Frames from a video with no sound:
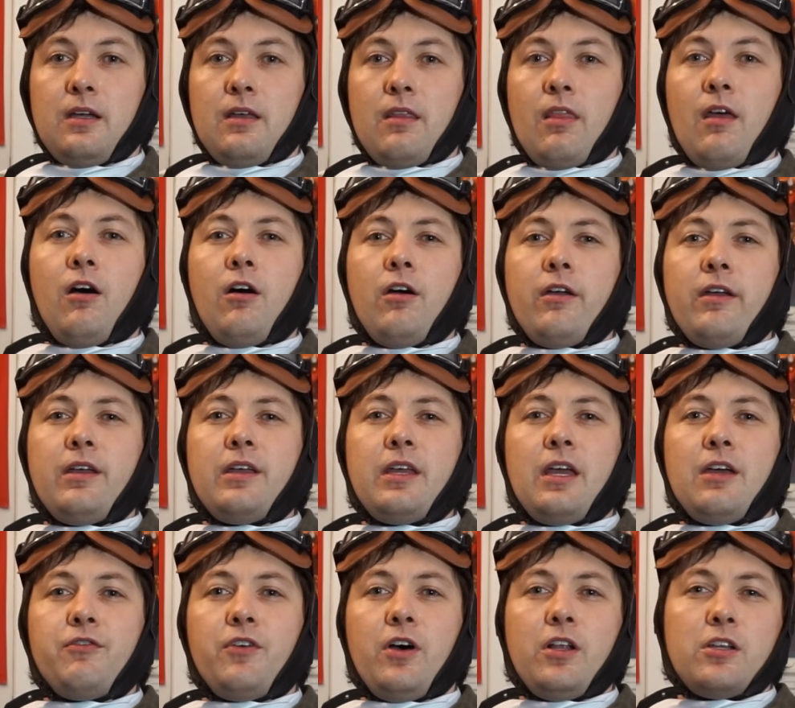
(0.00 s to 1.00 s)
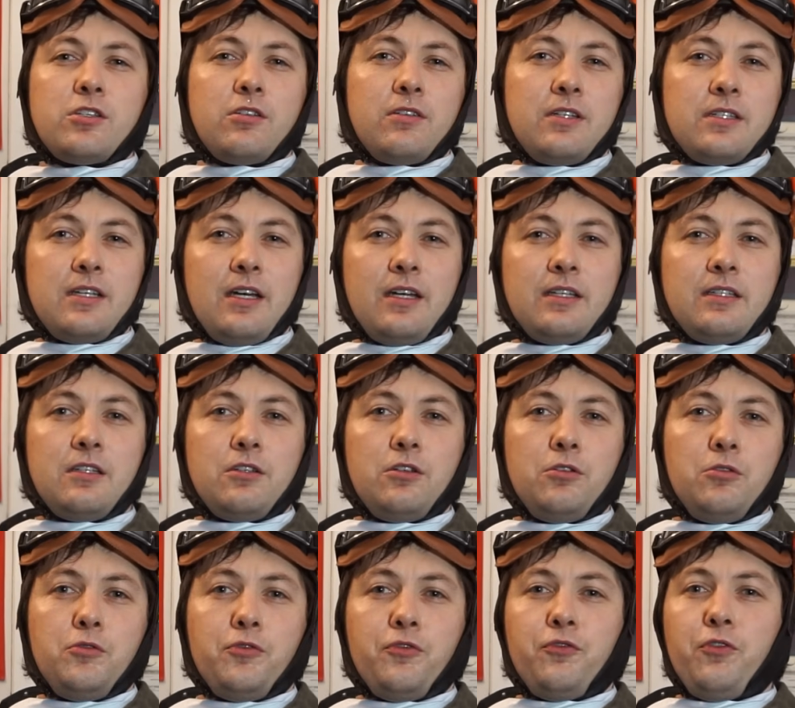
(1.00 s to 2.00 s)
The RAF also designed a
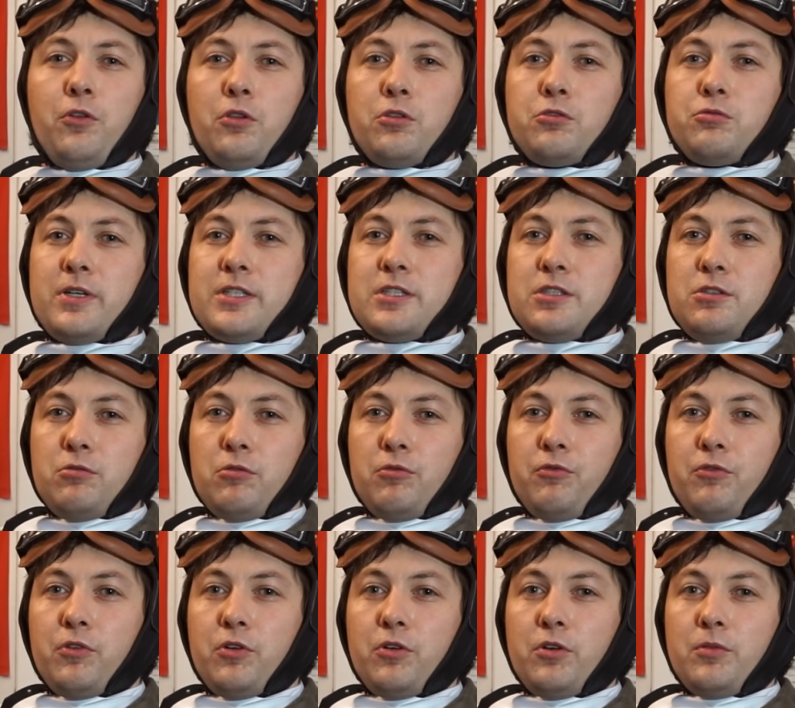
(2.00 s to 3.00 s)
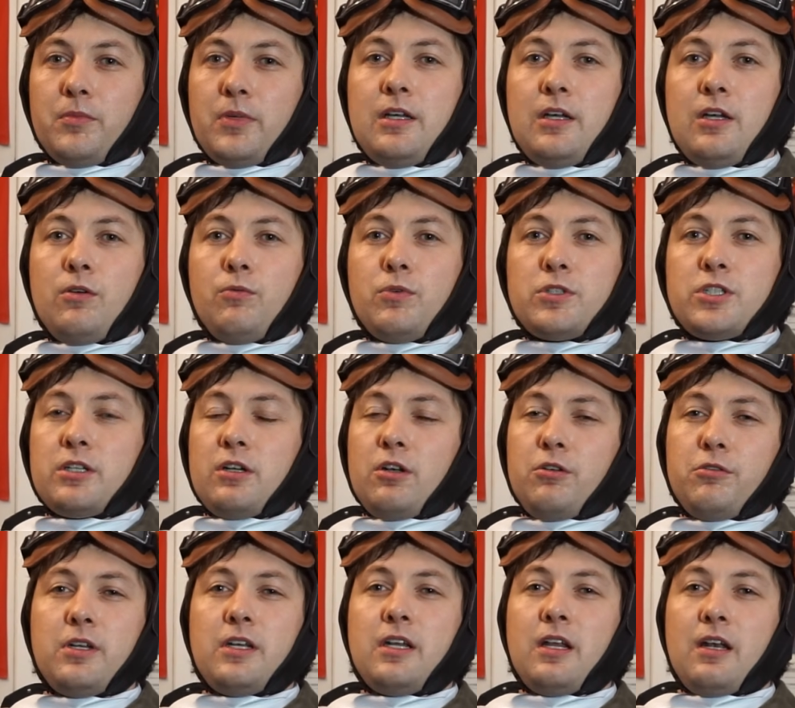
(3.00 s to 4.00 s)
new full-dress uniform, which
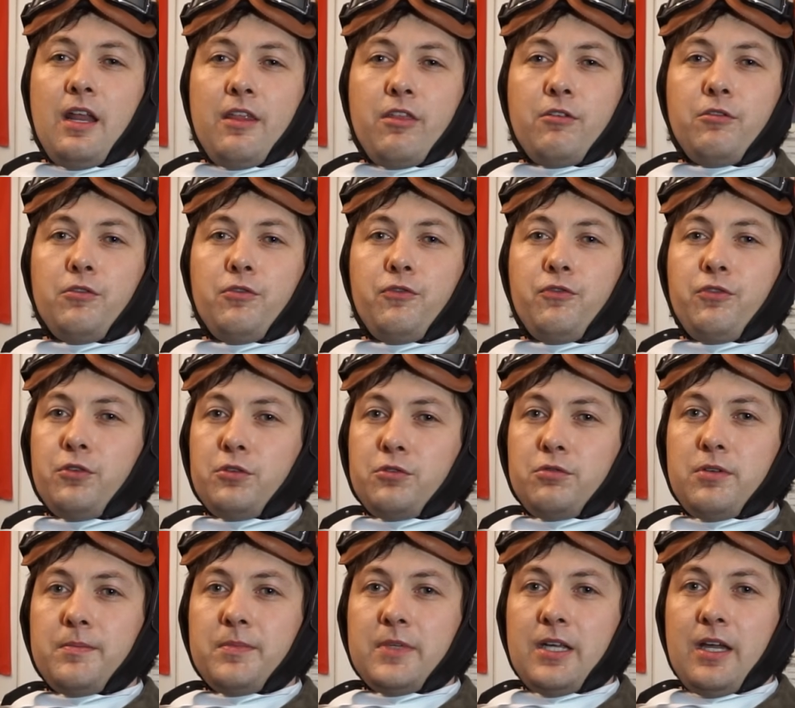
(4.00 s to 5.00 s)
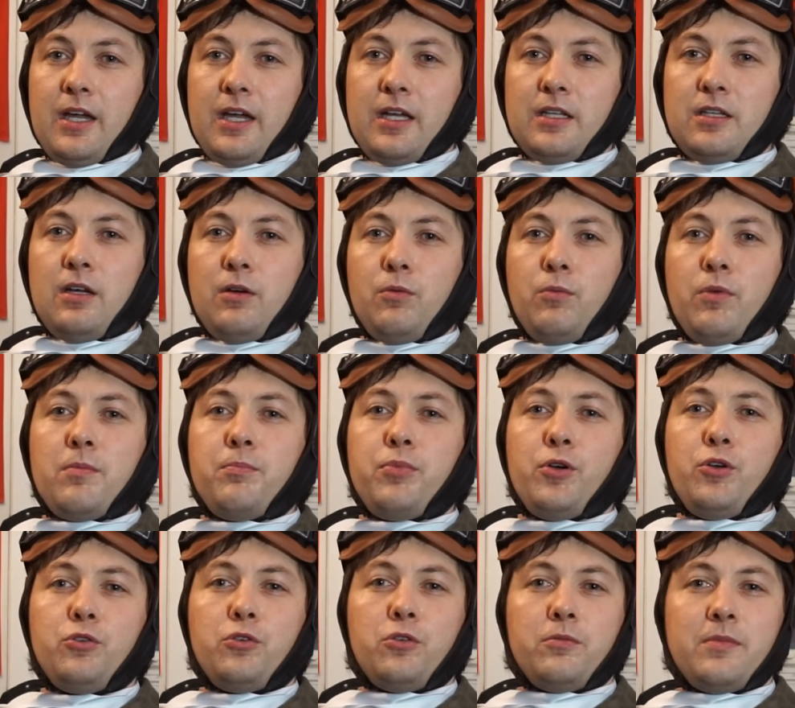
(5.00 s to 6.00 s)
included a leather fur-trimmed hat with a
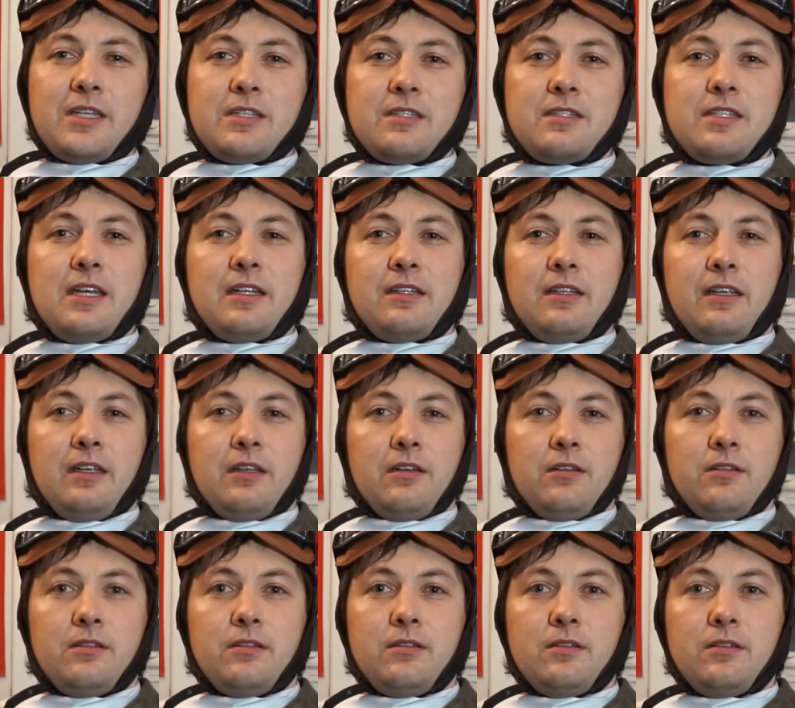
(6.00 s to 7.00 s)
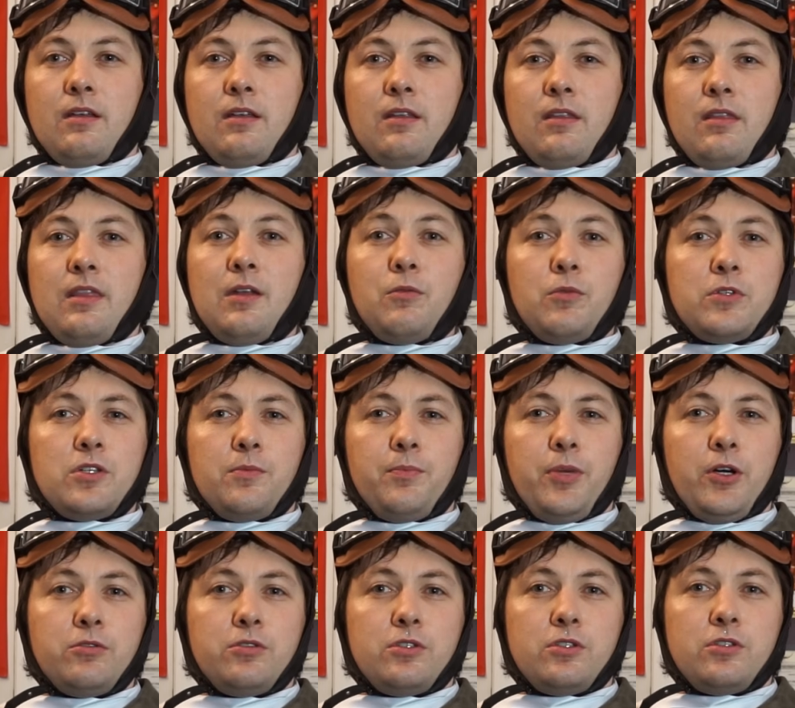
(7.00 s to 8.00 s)
plume as its headgear, that was
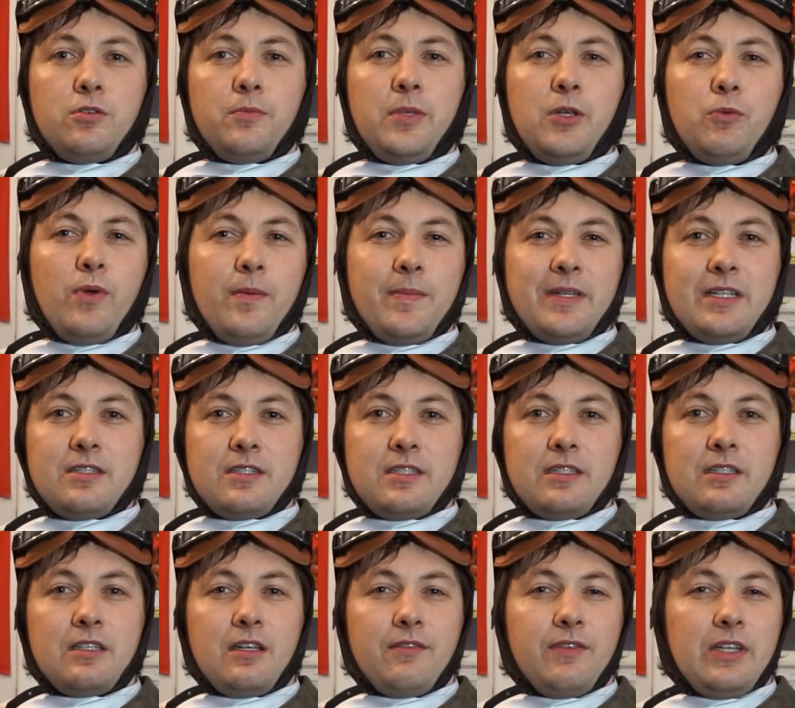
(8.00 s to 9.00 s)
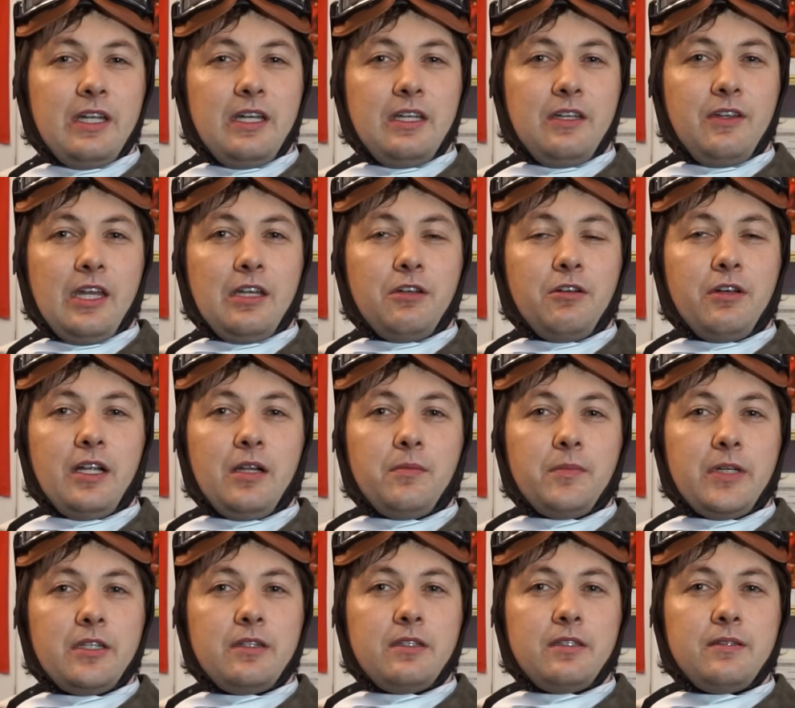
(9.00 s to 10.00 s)
supposed to be reminiscent of an aviator
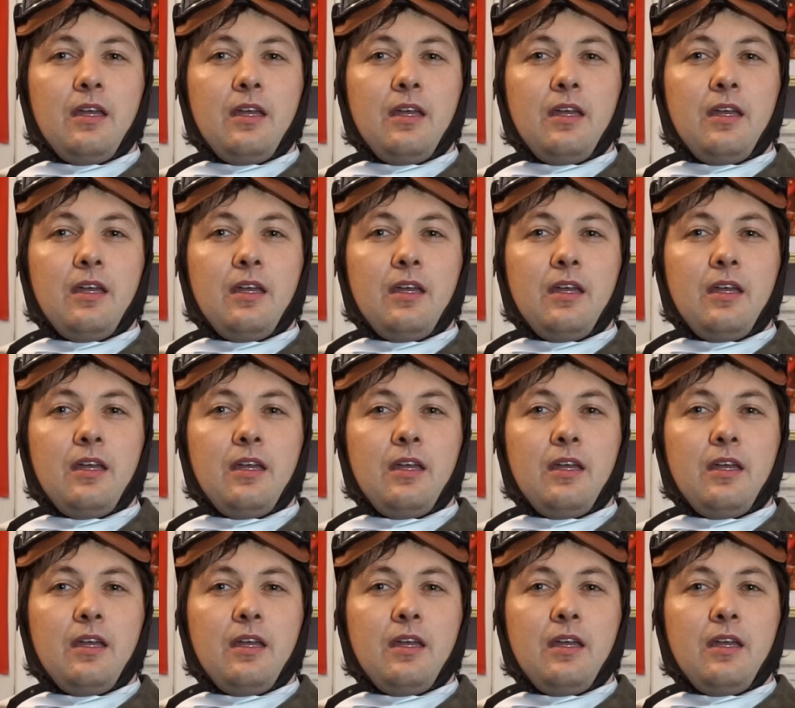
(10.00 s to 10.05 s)
helmet.